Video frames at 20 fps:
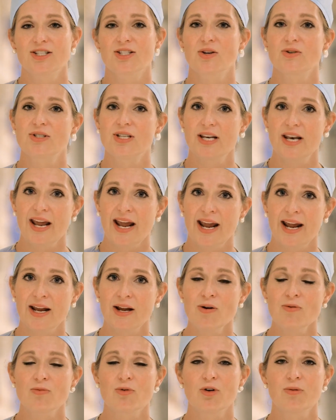So
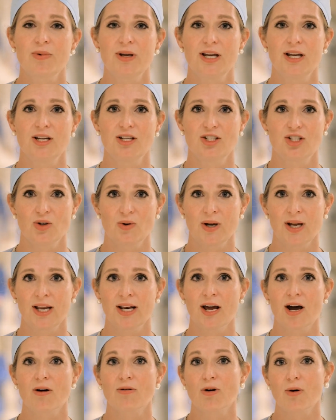today, we'll be
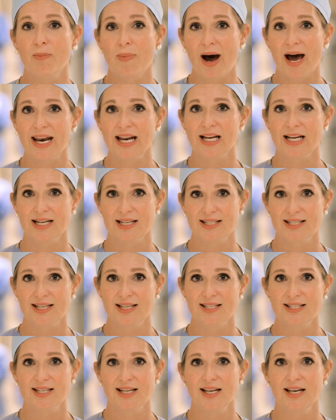doing a robotic
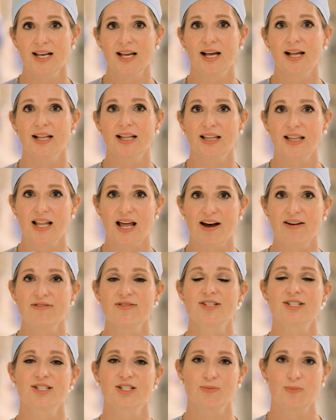assisted
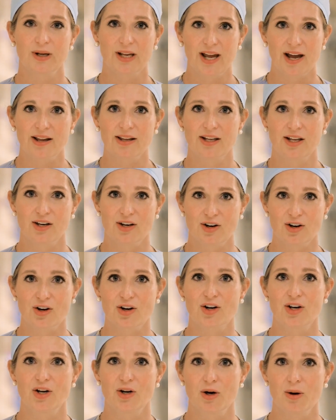left spigelian
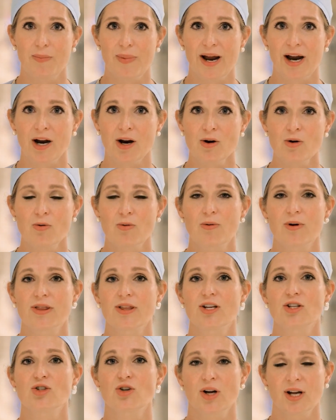hernia repair
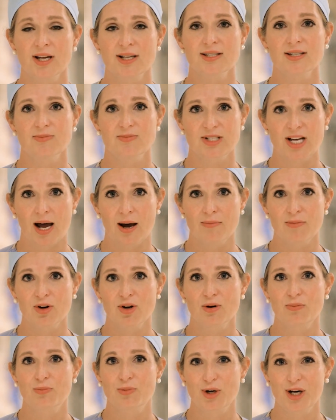with a
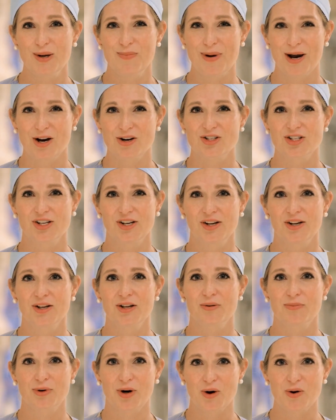transabdominal
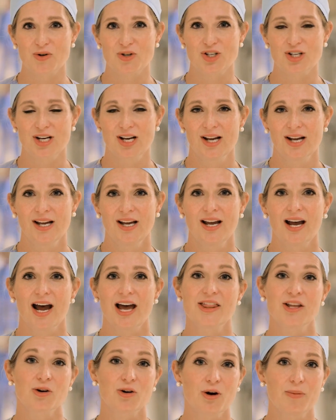preperitoneal approach.
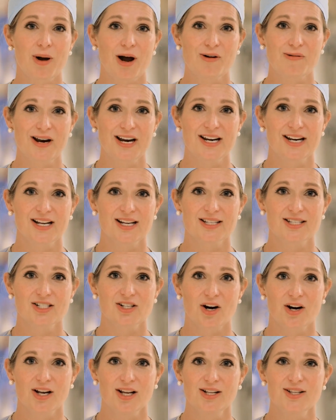I think we're about ready to get
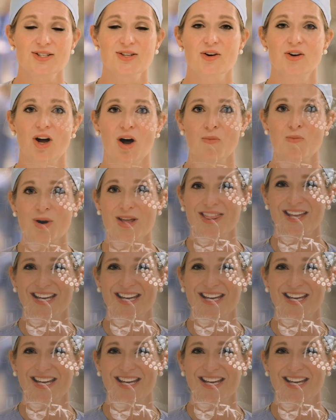started, so come